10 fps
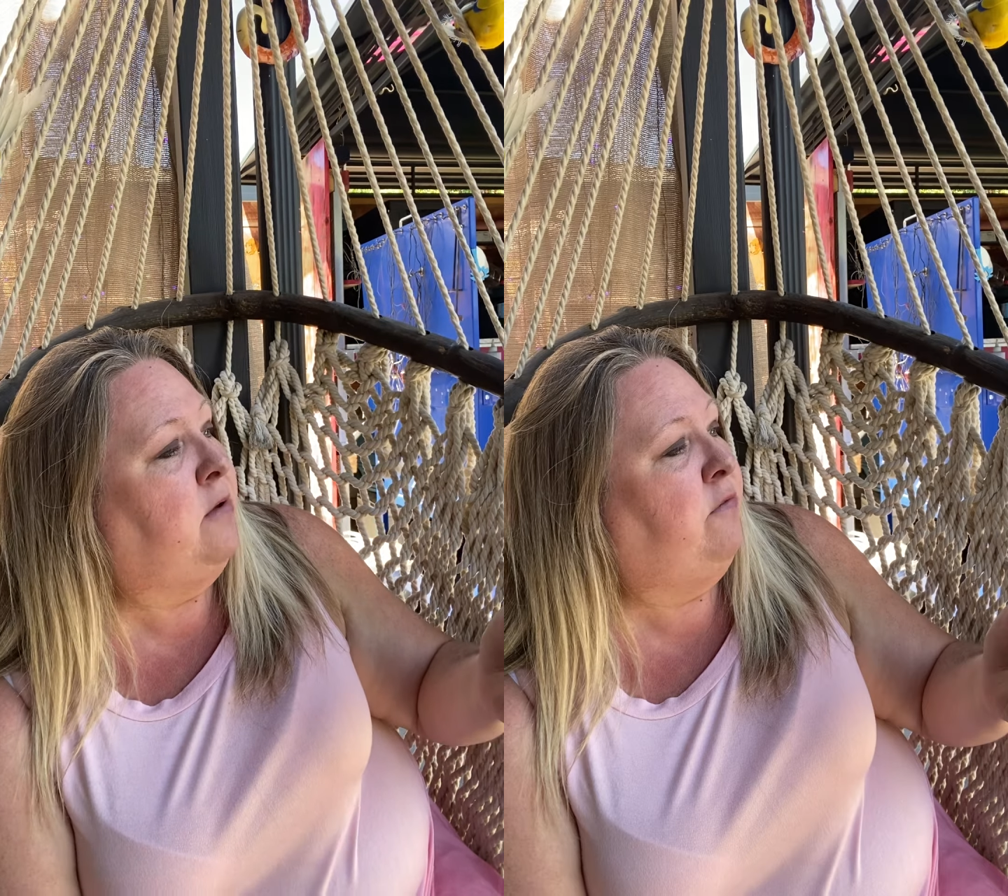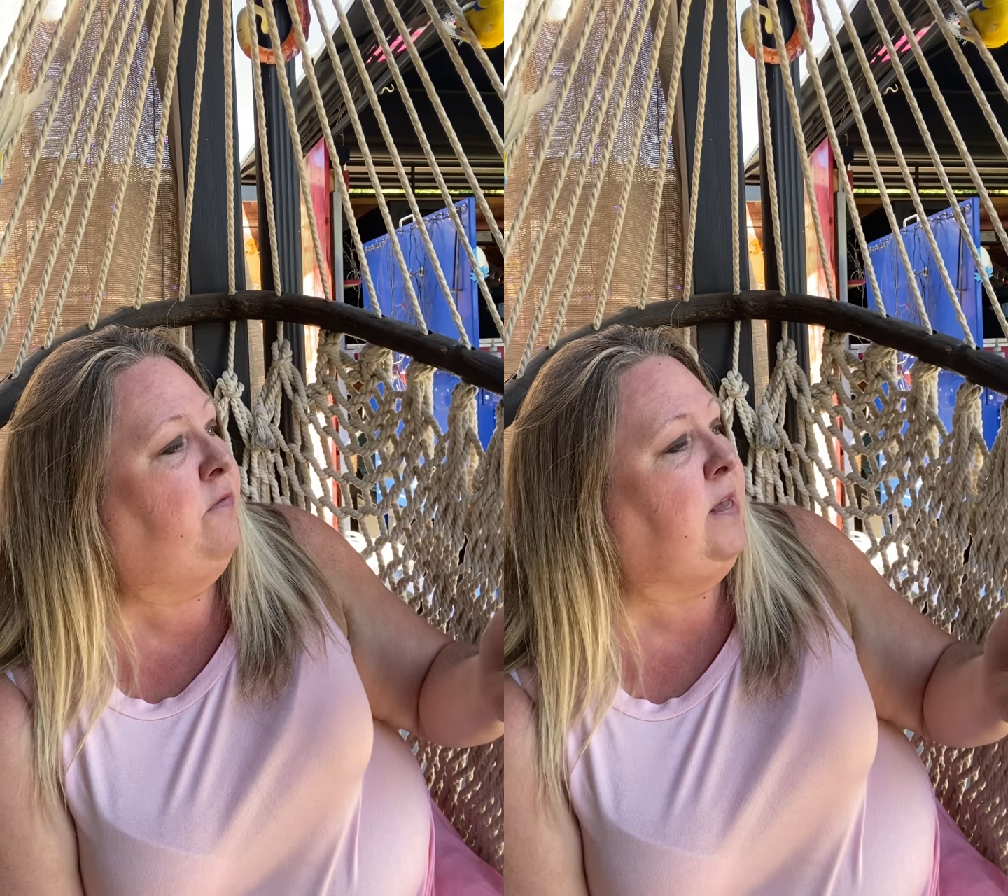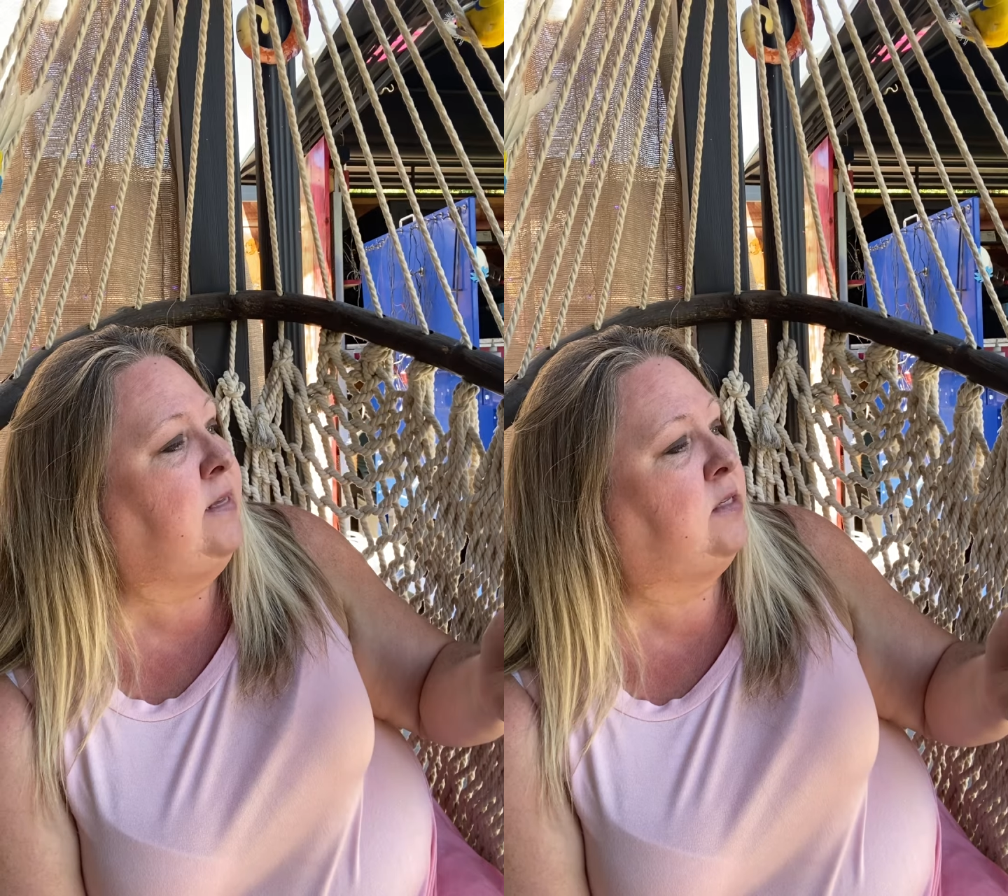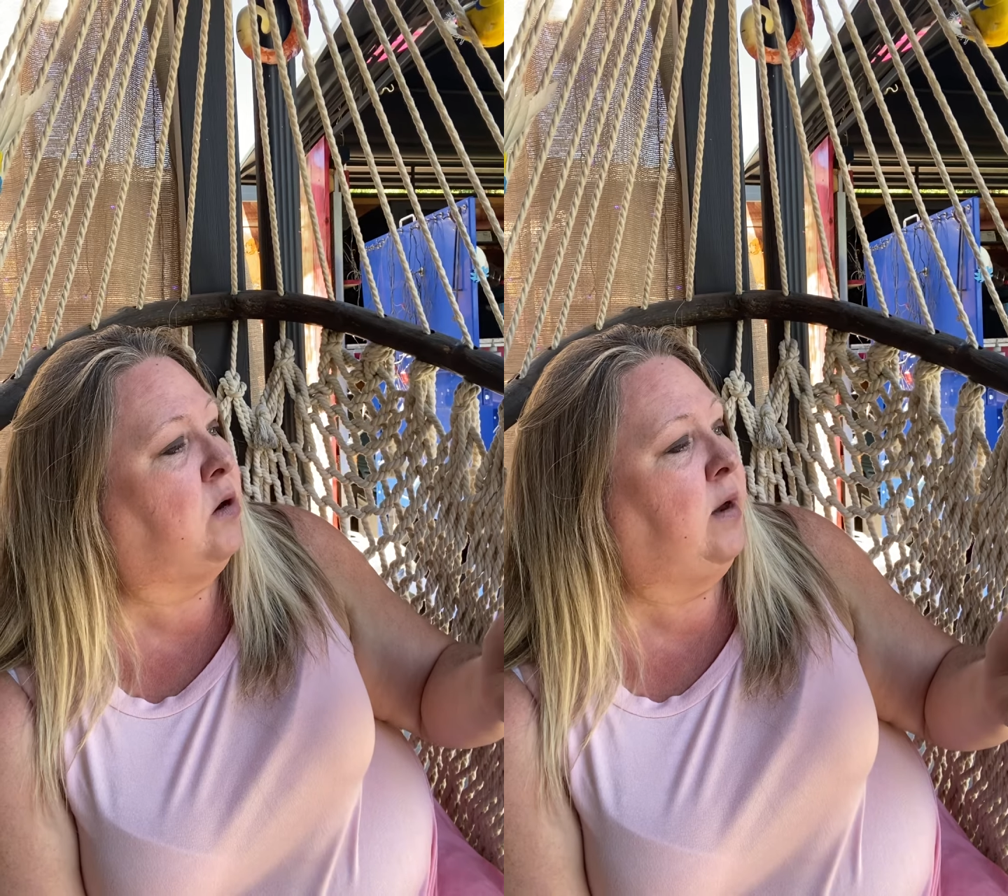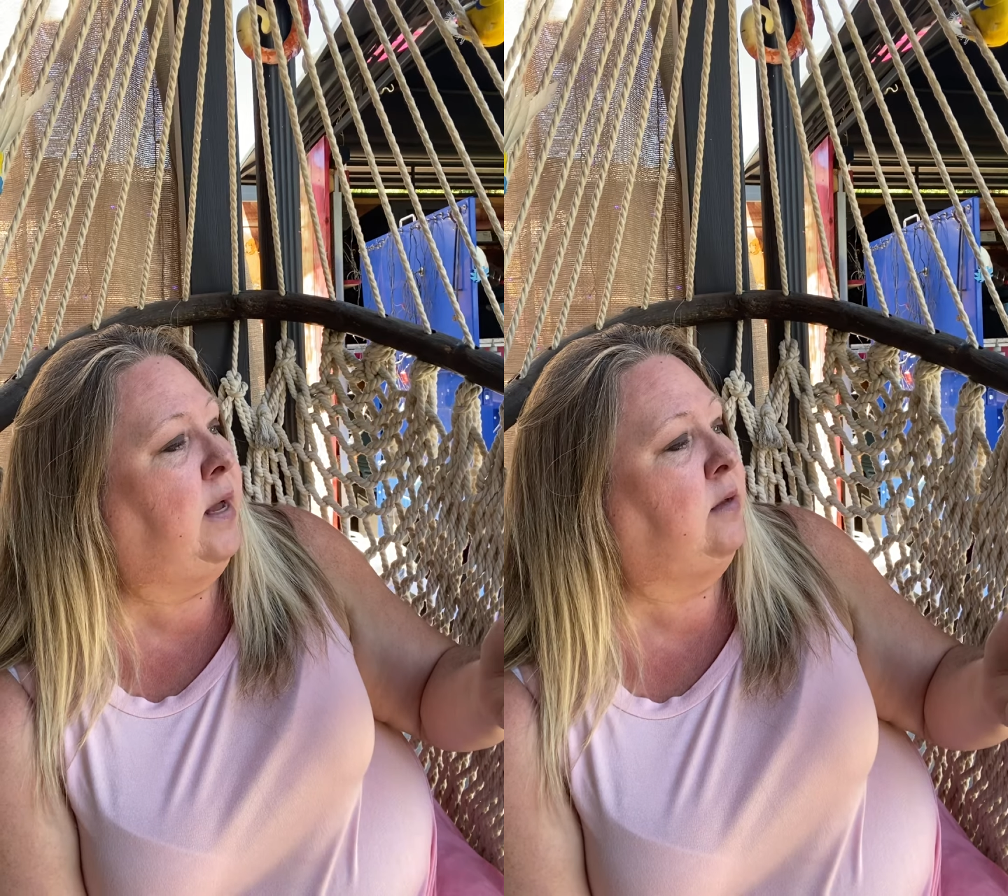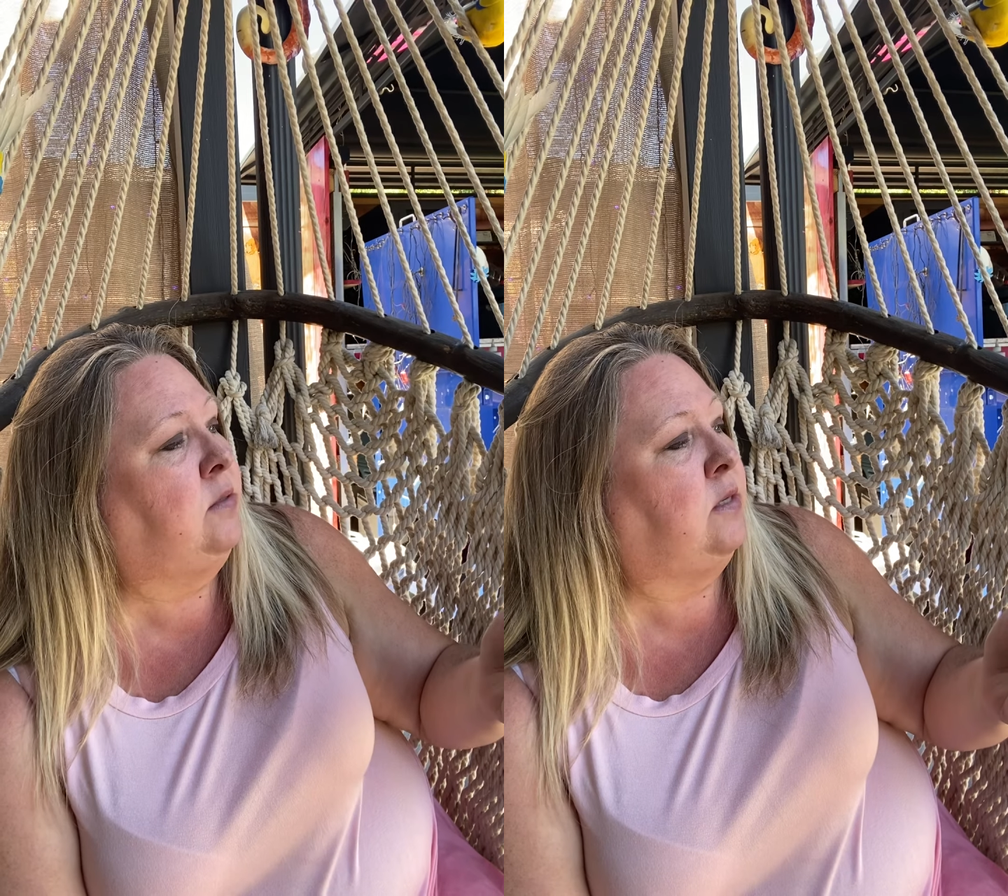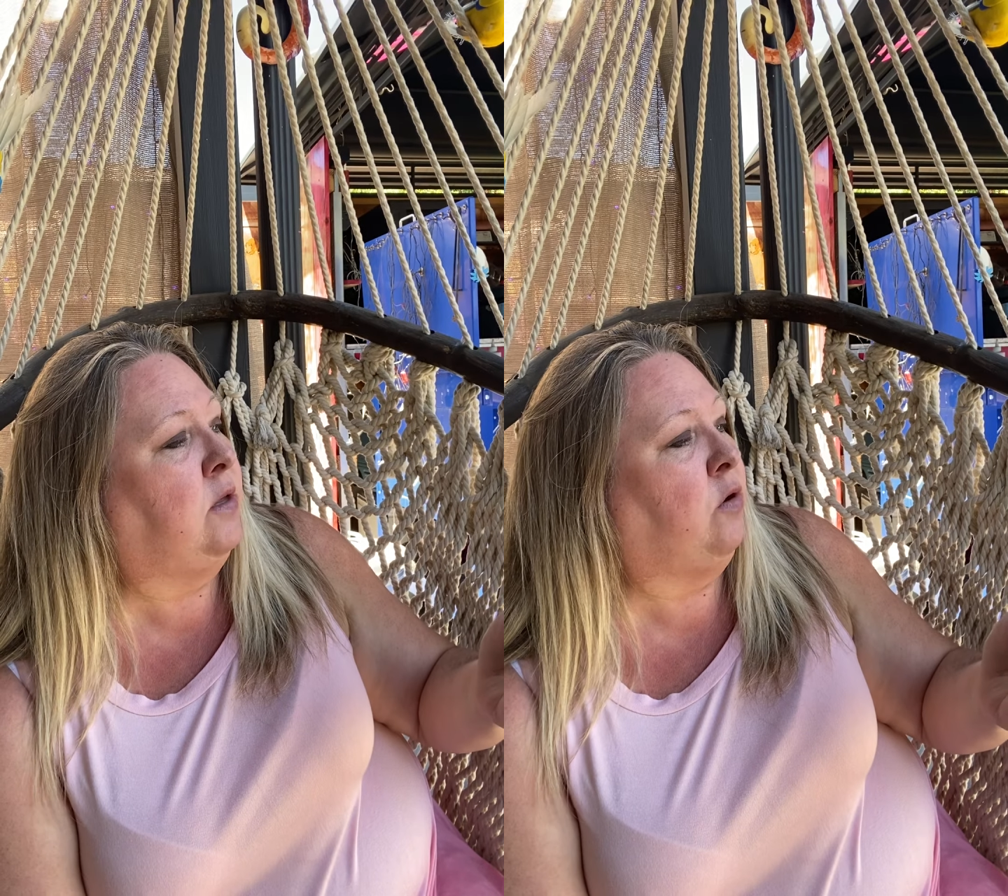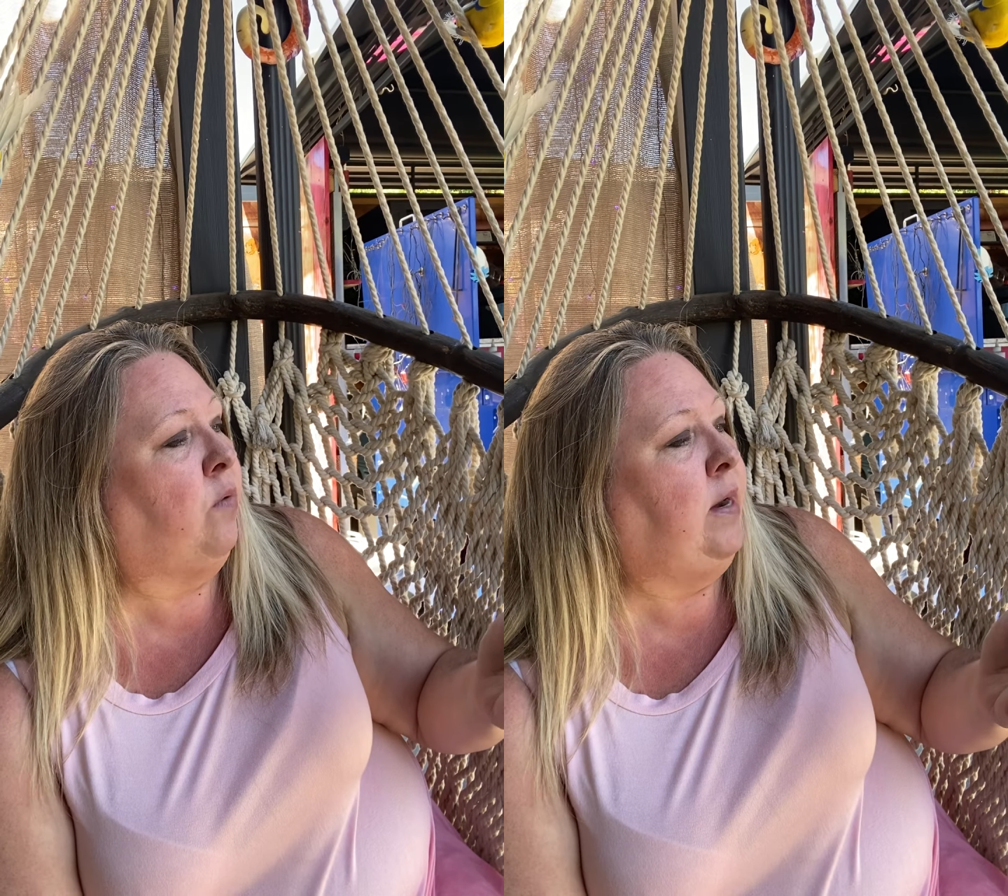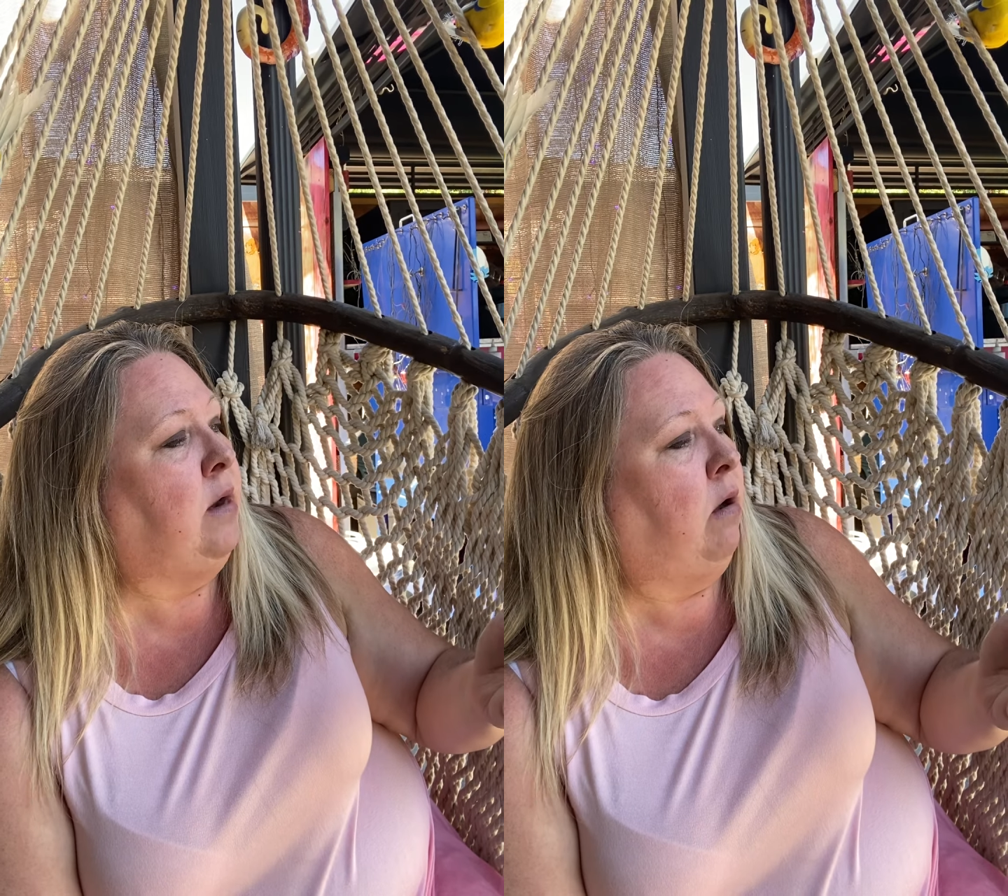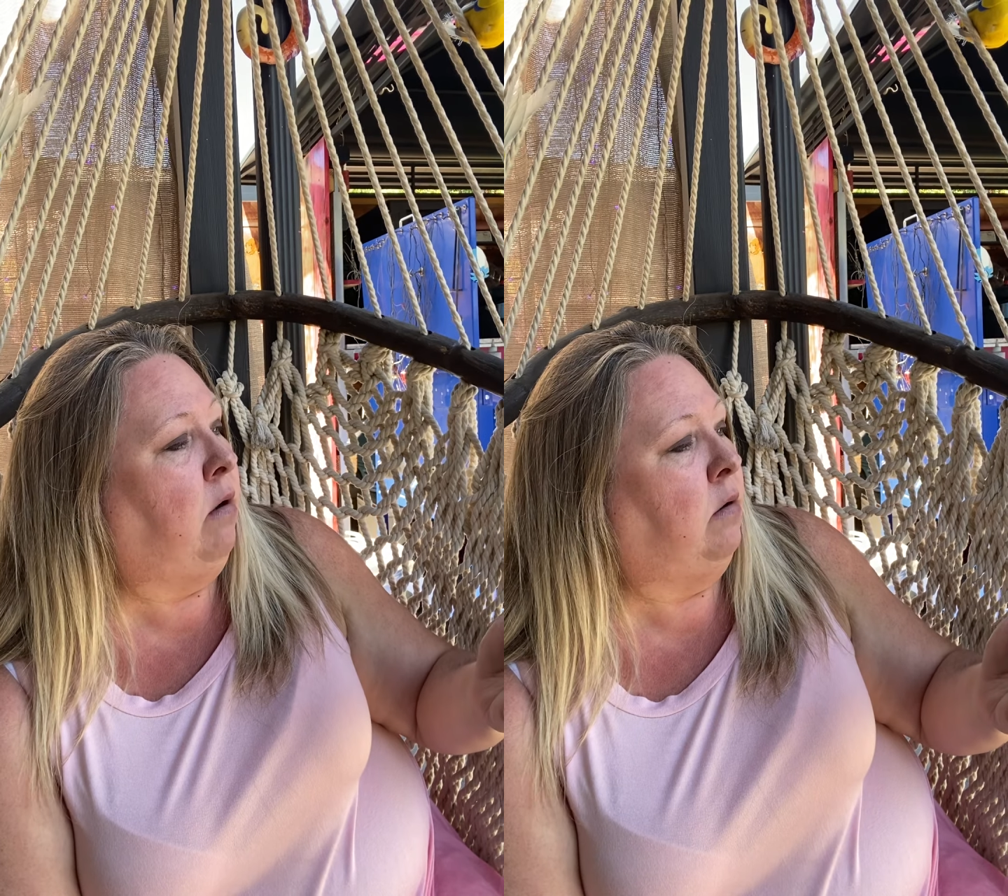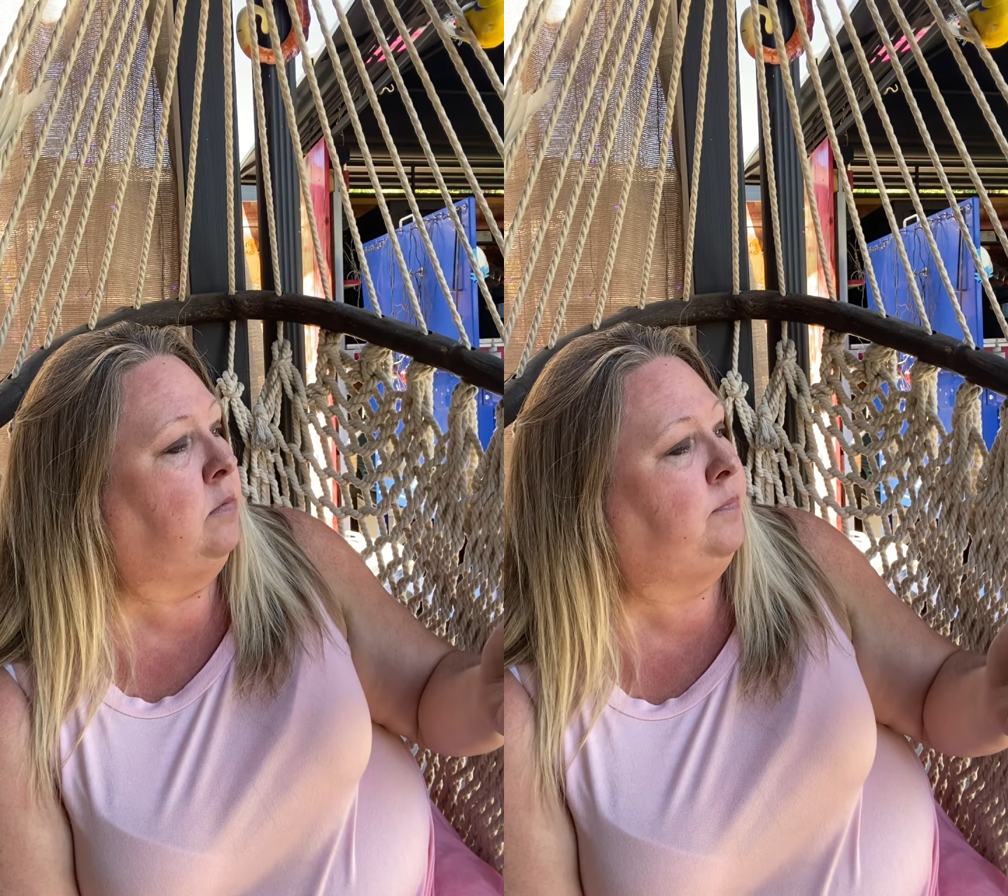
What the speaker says: Feasts are held in the great hall."